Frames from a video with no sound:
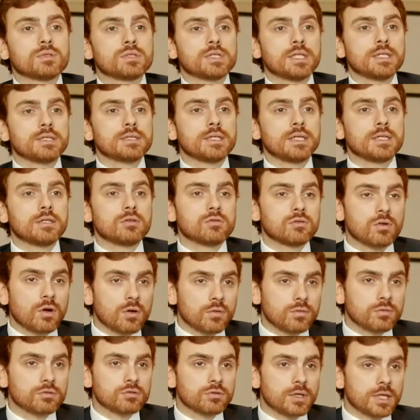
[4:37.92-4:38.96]
present a
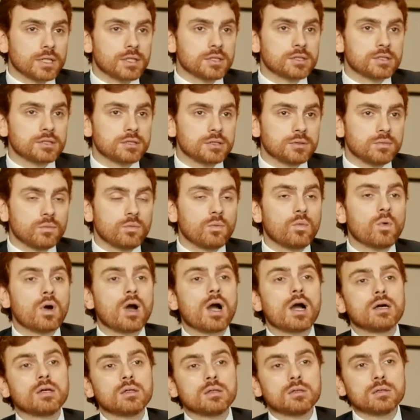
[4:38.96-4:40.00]
growth strategy
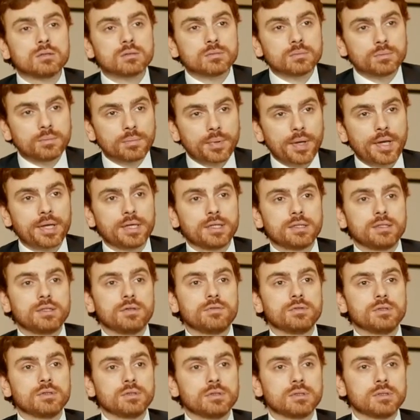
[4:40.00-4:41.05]
while paying a
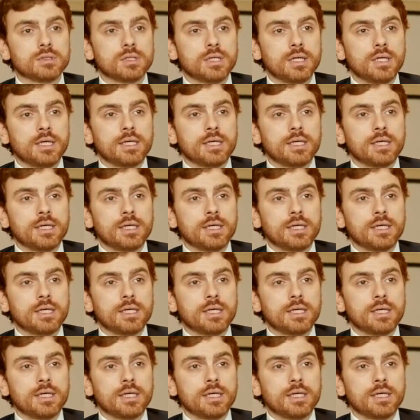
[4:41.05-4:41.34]
dividend.